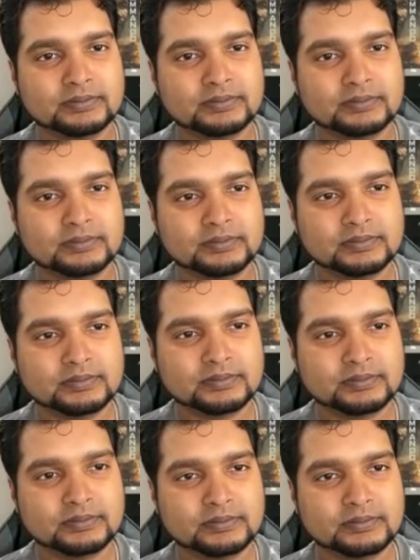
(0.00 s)

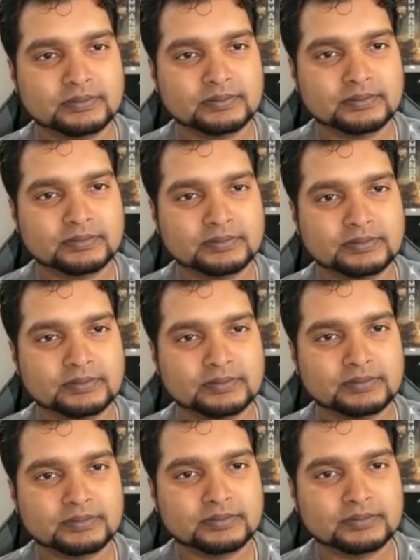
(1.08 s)

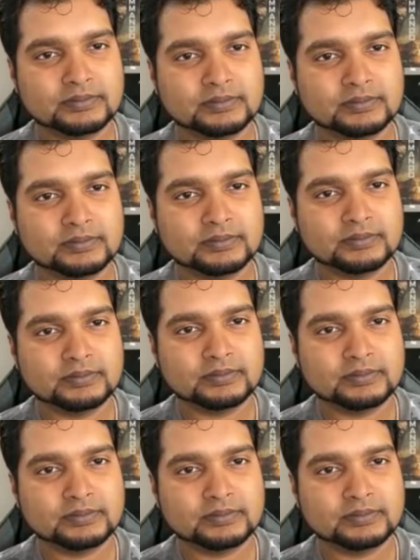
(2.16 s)
[no speech]